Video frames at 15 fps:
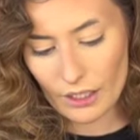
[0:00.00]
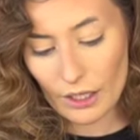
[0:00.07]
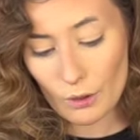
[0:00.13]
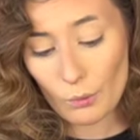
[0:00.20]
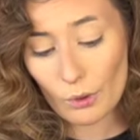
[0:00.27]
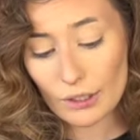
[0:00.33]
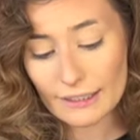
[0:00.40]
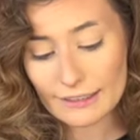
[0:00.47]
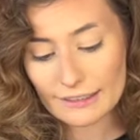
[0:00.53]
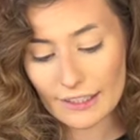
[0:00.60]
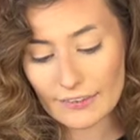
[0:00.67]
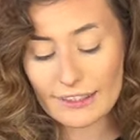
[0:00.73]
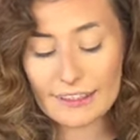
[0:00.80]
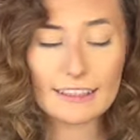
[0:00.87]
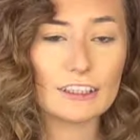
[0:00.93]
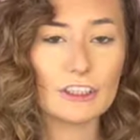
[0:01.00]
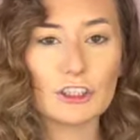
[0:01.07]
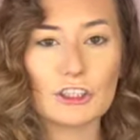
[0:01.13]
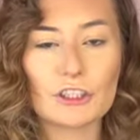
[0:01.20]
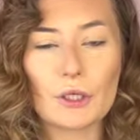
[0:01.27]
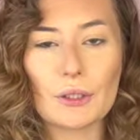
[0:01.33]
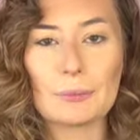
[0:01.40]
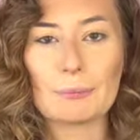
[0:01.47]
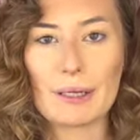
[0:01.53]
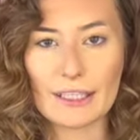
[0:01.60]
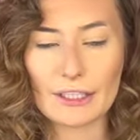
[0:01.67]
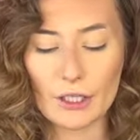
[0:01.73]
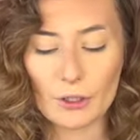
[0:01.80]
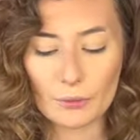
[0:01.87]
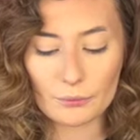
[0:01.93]
Well, I think it's just called
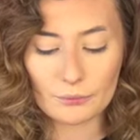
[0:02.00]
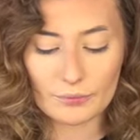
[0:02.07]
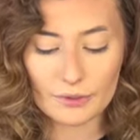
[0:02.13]
Mango,